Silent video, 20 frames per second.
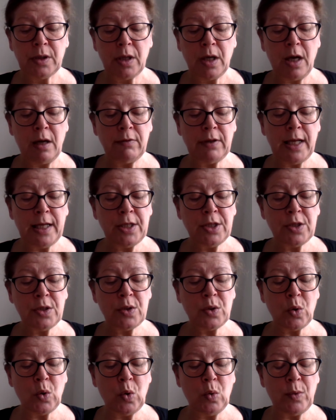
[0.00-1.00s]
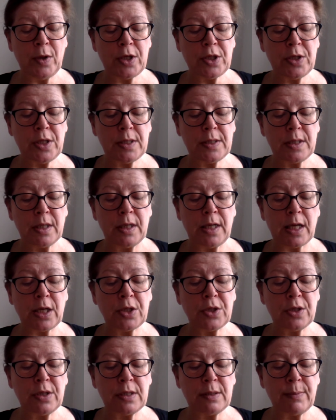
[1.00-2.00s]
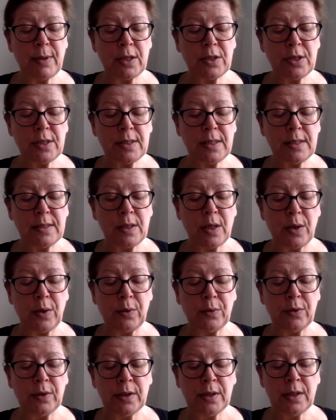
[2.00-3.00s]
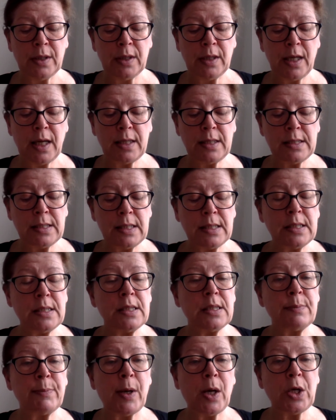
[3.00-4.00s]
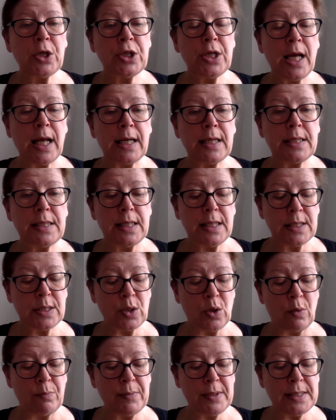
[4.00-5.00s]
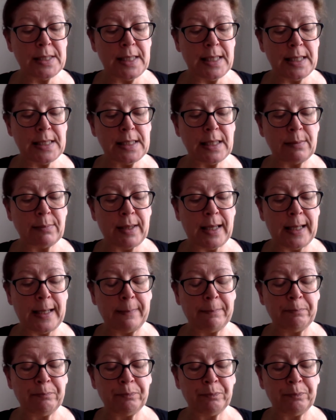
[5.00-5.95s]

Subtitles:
Her relations all wish this connection as much as his own, and a sister's partiality is not misleading me.